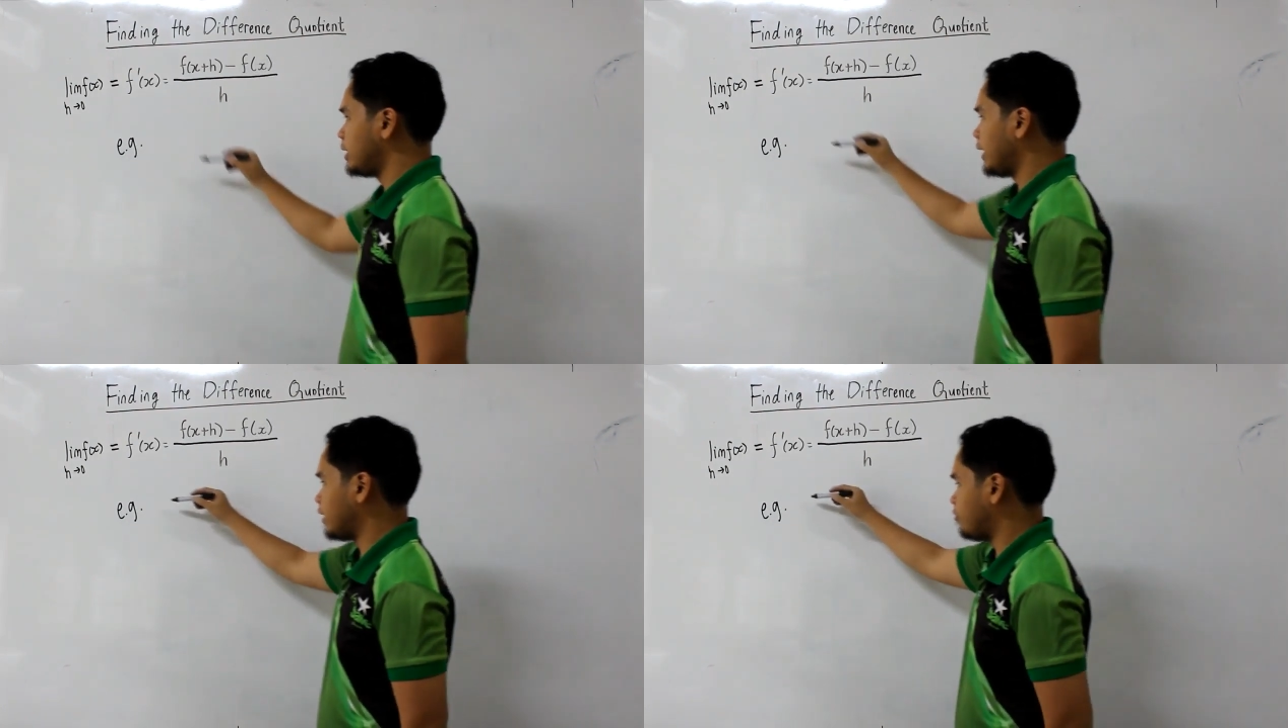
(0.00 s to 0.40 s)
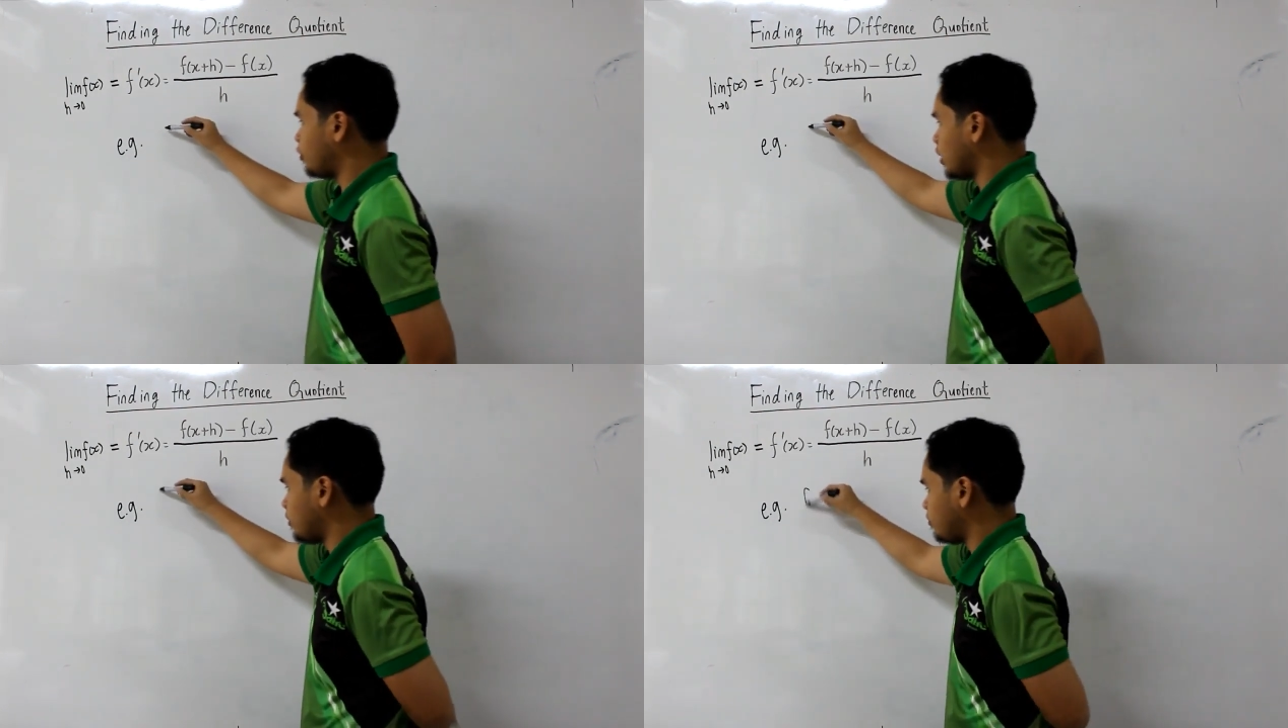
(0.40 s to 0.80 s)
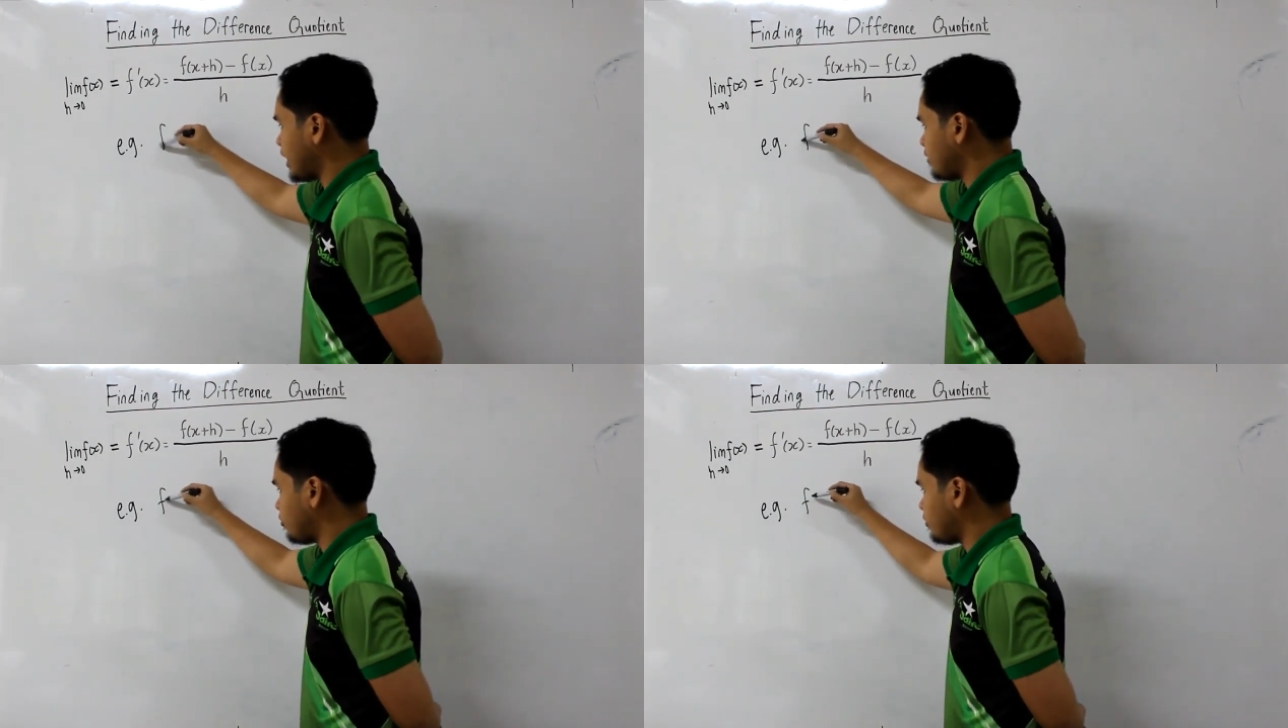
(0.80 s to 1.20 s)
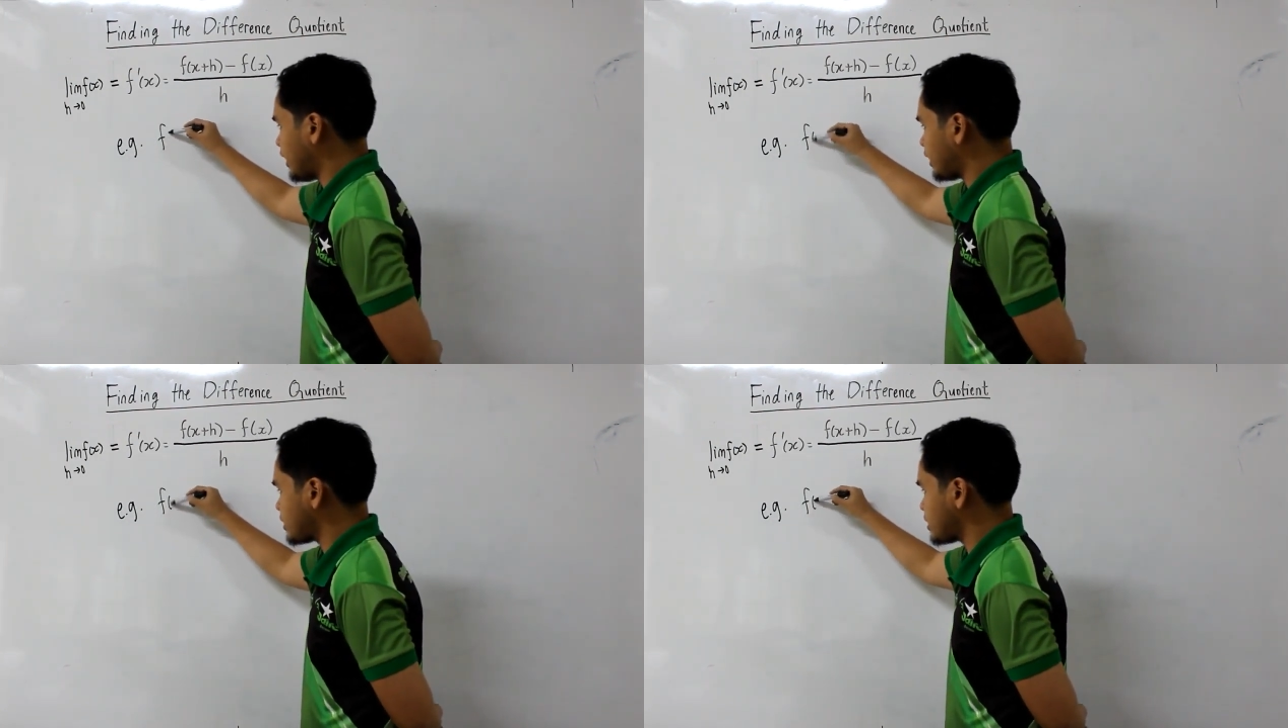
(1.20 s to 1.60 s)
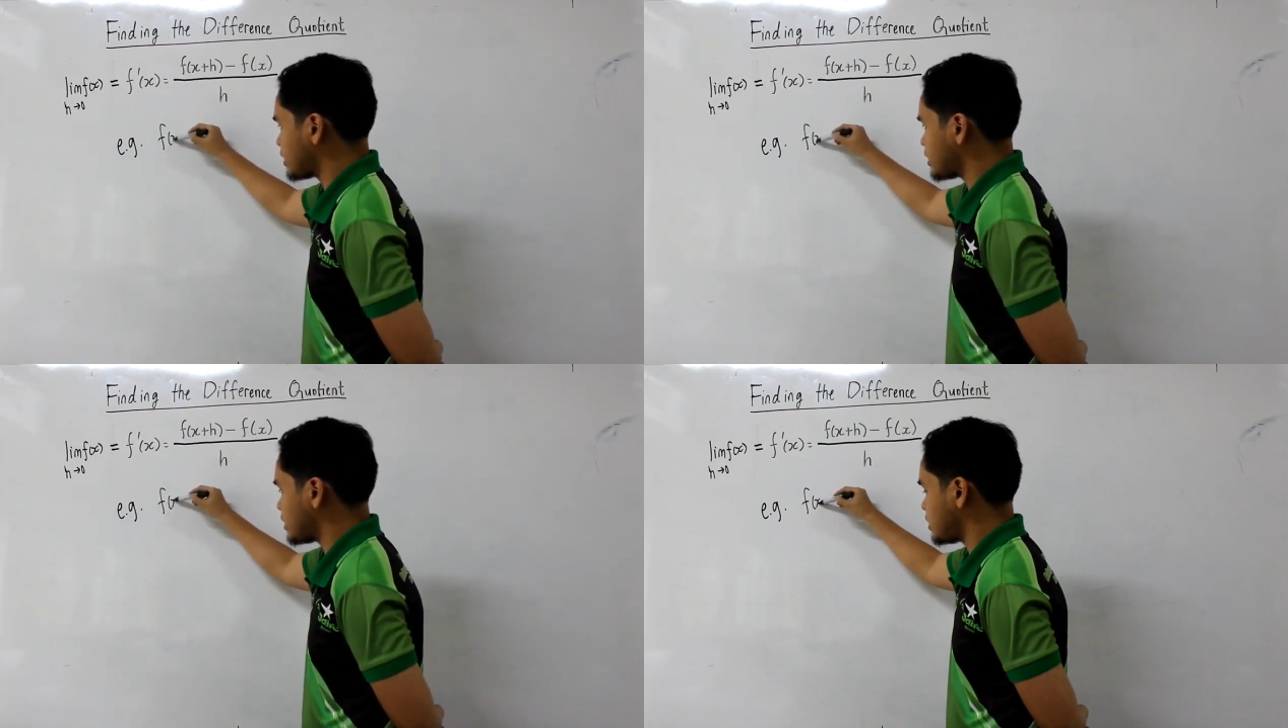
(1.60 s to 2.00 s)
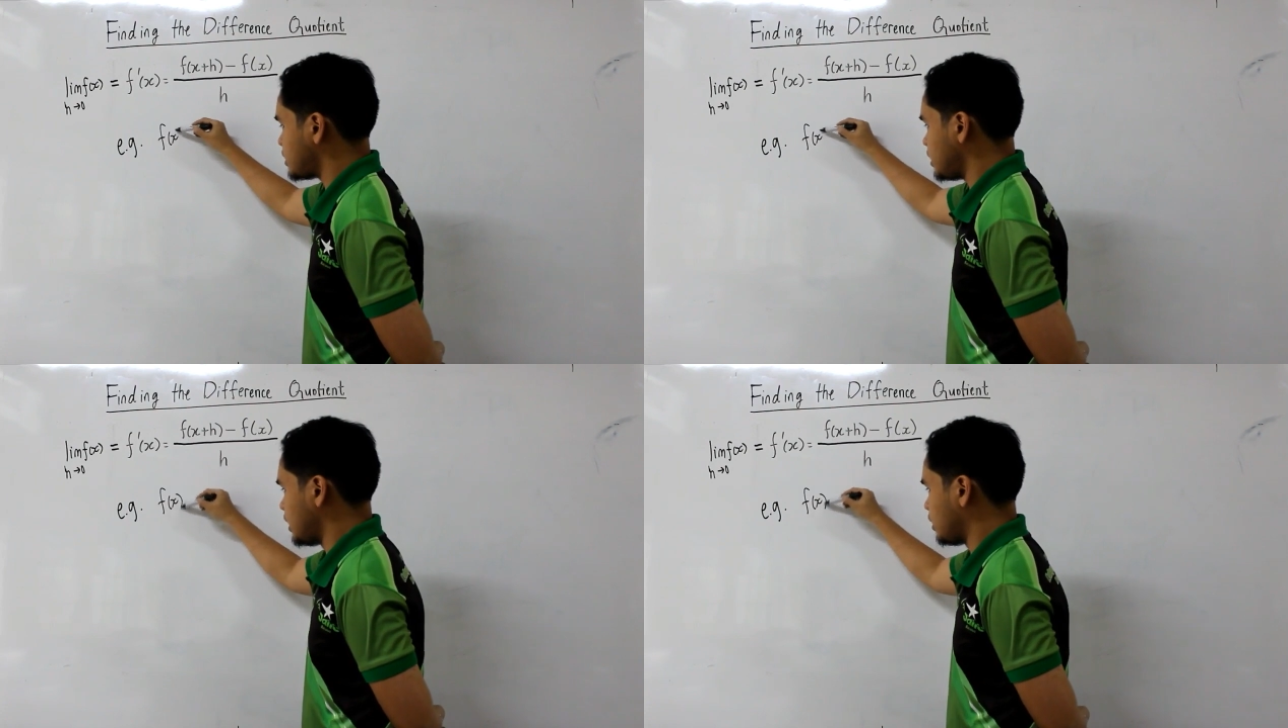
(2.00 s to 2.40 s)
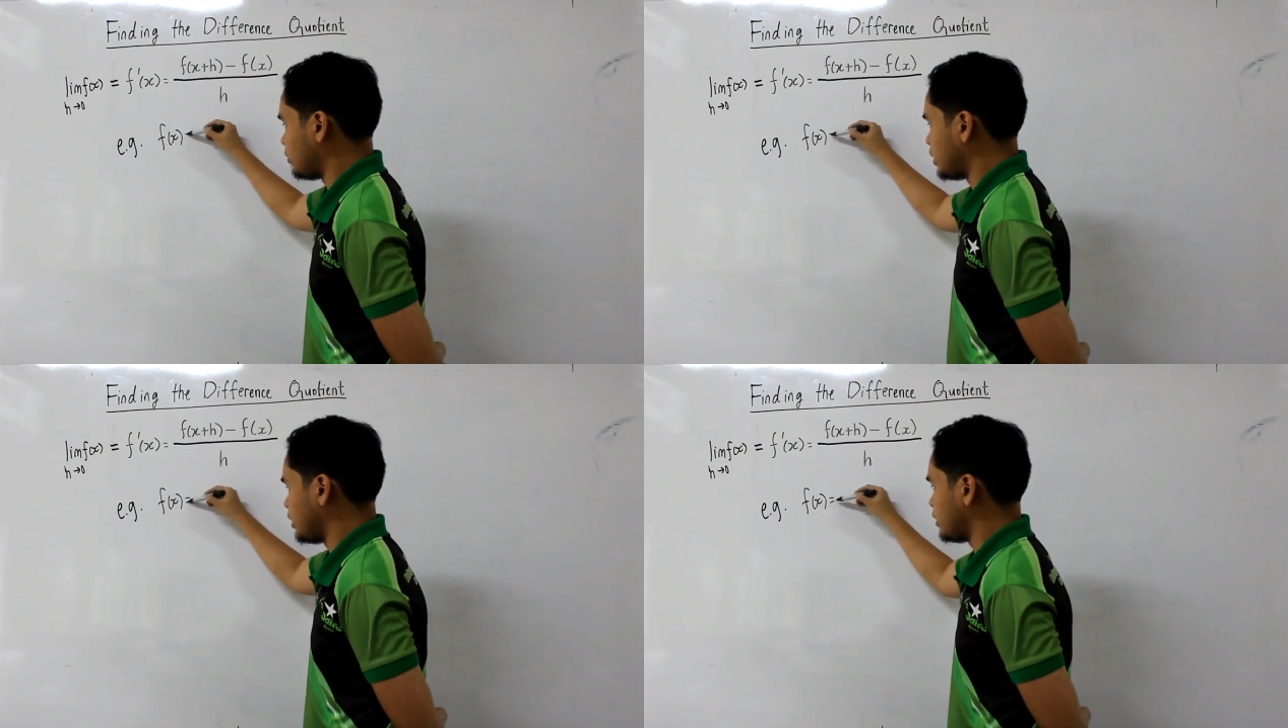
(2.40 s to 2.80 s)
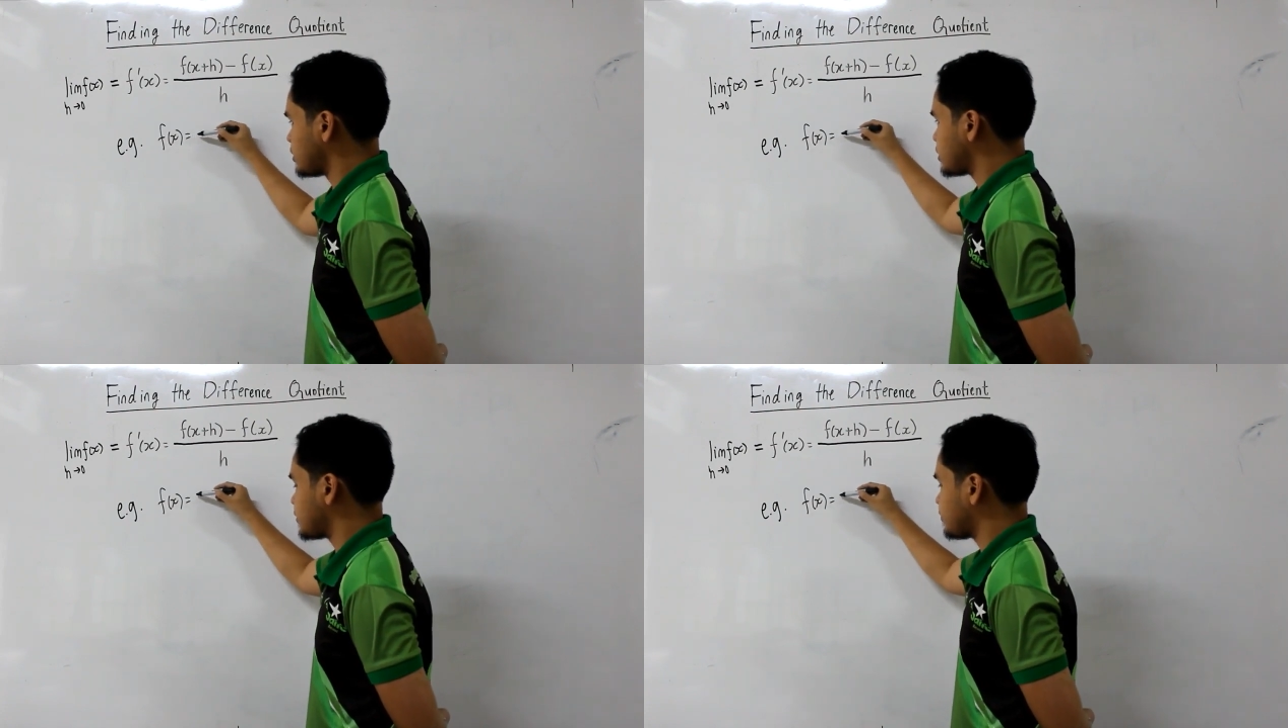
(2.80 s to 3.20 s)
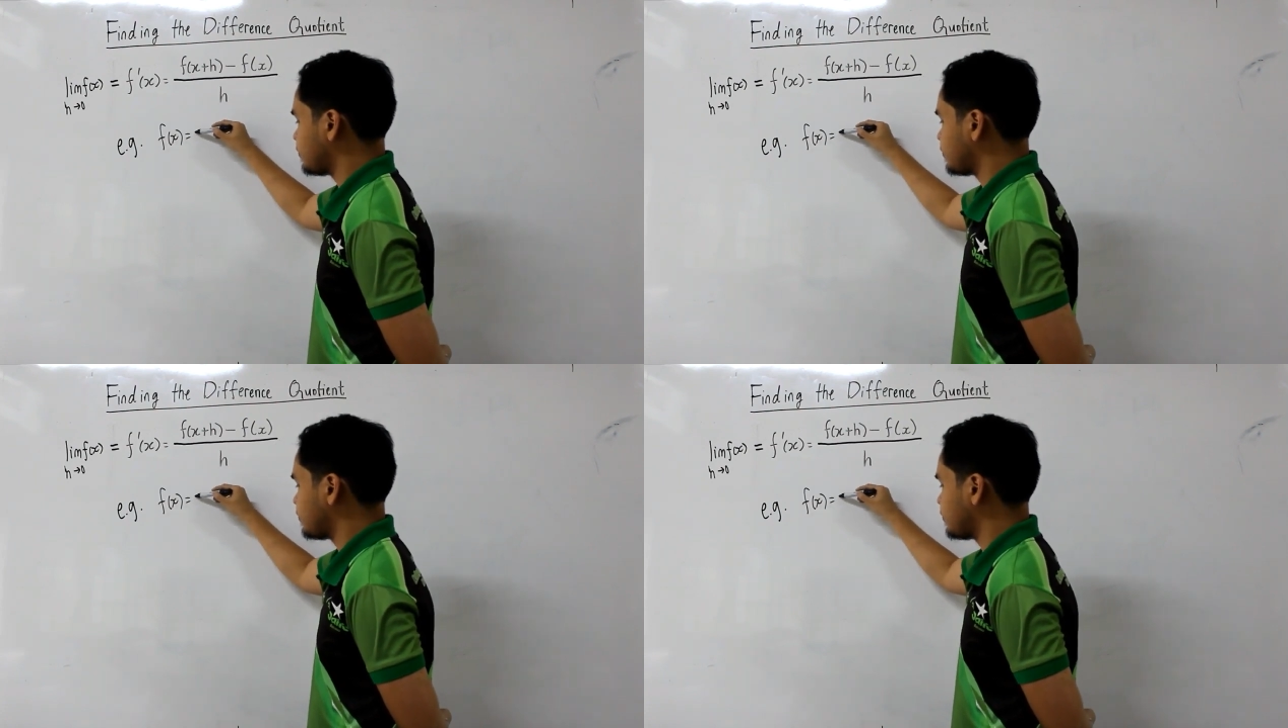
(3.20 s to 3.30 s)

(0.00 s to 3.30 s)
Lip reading: in the form of f of x equals